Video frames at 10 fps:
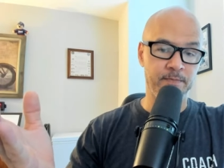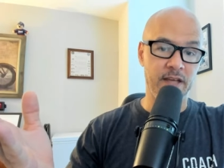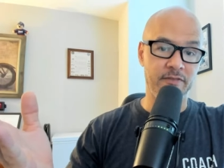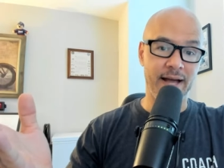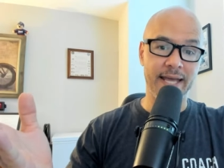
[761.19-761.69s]

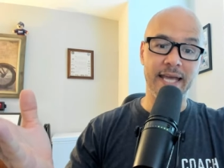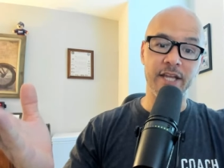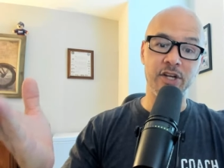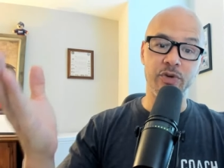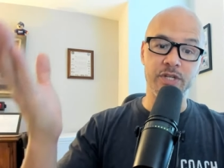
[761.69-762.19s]
If I
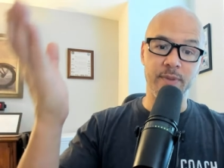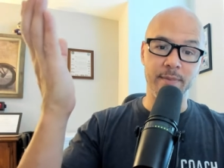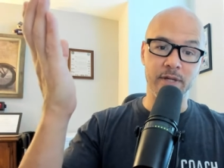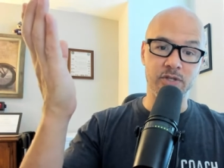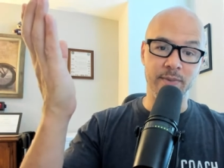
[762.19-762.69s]
increase my
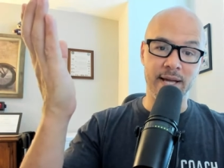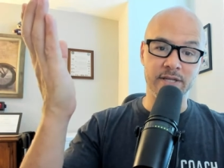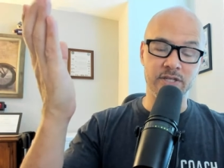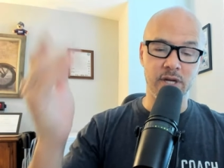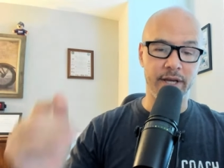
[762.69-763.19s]
muscle
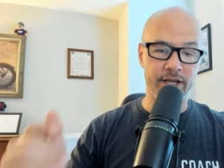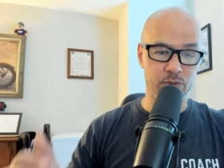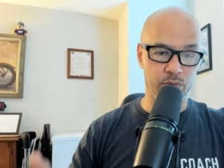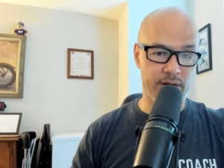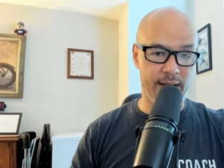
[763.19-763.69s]
mass, guess
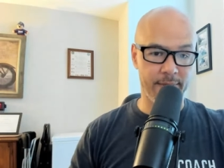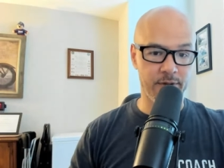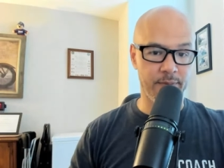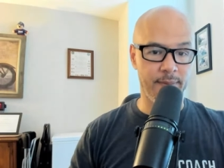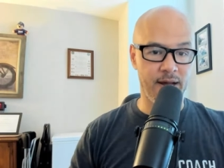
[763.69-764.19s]
what's going to happen
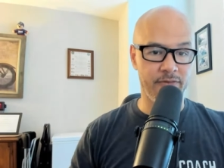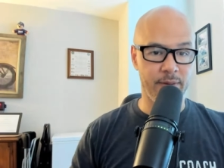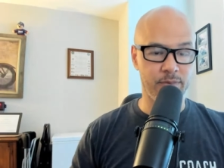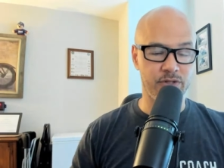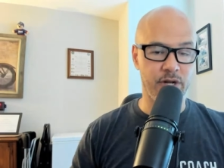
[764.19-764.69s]
to my body
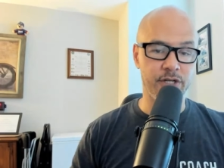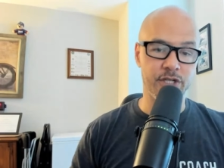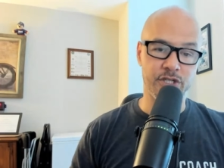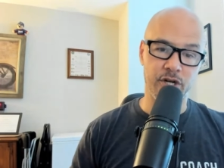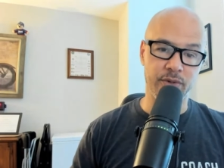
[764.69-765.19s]
fat percentage?
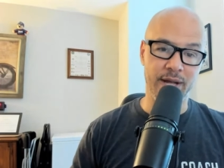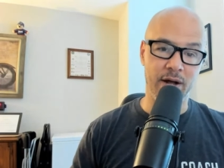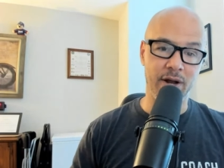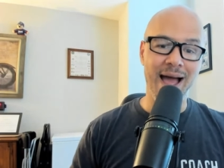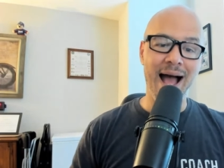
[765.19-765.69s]
It's going to go down.